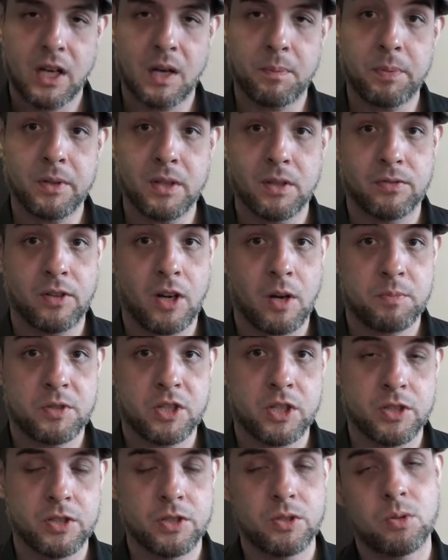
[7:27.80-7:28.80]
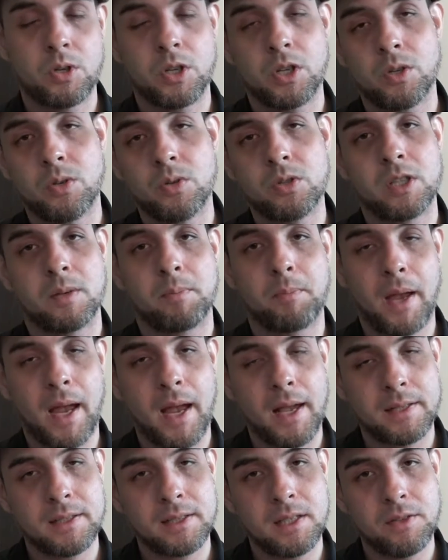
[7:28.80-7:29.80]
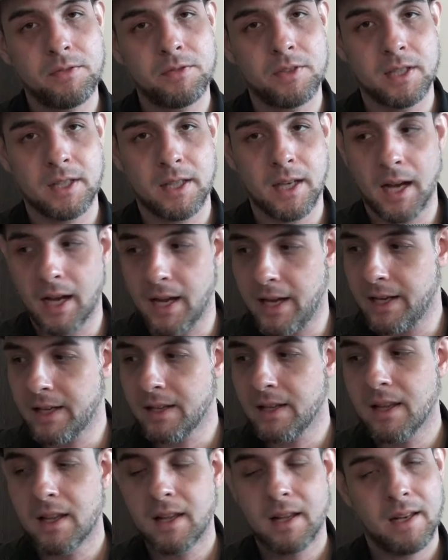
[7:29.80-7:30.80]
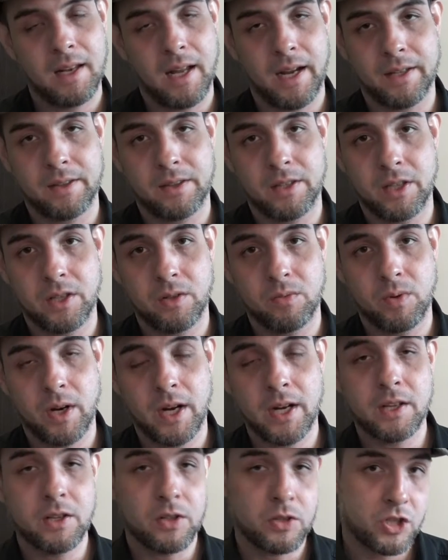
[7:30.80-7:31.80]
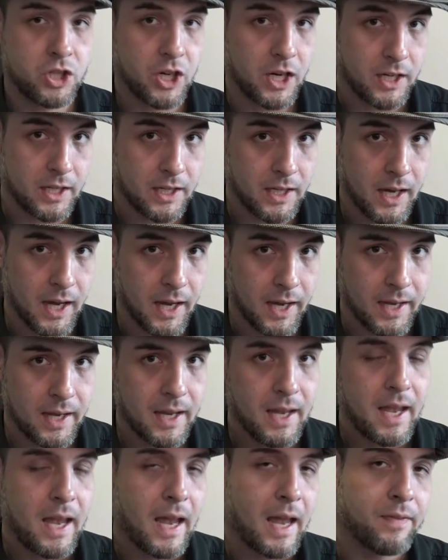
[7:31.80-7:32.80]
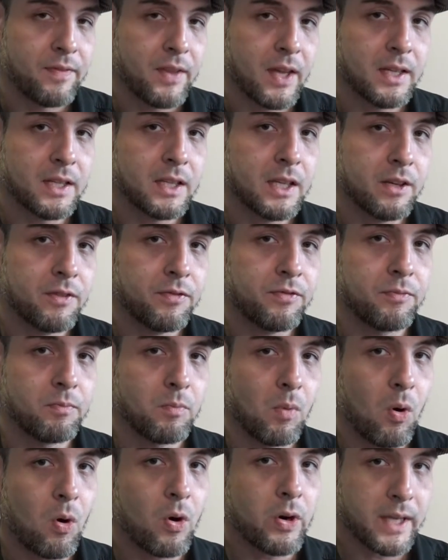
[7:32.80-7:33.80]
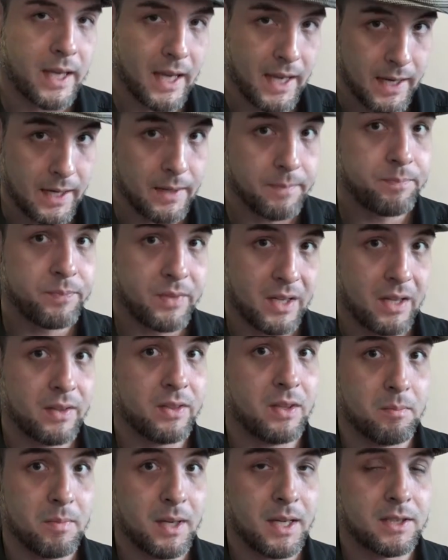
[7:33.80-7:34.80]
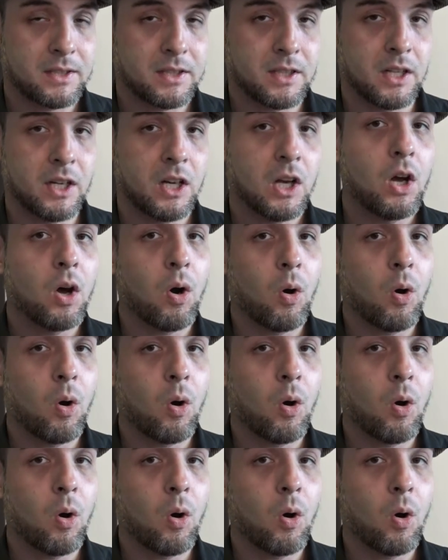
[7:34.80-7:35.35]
couple of options. You can use a passive DI, like the Radial JDI, and then give more gain at the mixer,